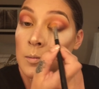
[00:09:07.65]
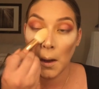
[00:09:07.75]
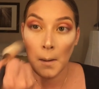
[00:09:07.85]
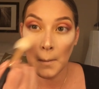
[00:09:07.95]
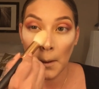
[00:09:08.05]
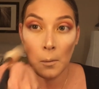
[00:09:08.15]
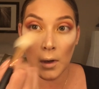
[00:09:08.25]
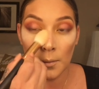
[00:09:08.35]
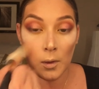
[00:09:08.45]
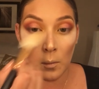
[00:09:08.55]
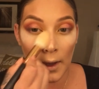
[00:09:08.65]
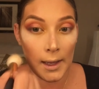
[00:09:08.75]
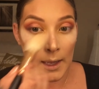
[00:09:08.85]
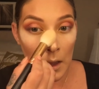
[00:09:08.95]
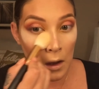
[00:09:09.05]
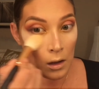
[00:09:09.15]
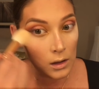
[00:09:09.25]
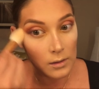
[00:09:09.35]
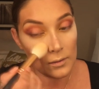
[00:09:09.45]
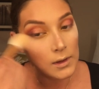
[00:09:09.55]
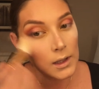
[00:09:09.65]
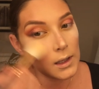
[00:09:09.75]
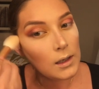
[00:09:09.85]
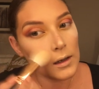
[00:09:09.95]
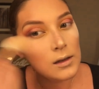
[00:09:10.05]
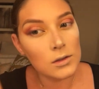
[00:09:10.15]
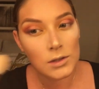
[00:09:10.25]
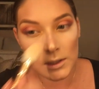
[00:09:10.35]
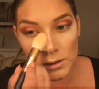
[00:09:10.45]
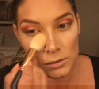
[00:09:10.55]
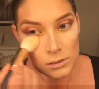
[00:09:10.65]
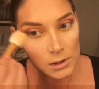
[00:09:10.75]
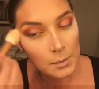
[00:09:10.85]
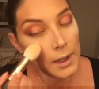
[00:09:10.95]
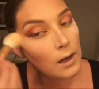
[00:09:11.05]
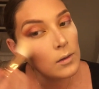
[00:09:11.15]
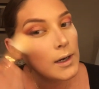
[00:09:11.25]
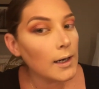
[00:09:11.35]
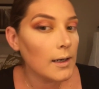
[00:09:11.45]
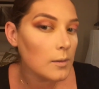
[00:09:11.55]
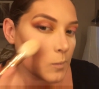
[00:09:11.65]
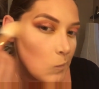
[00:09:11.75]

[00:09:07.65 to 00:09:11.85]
Now I'm going to wipe away all of the translucent powder.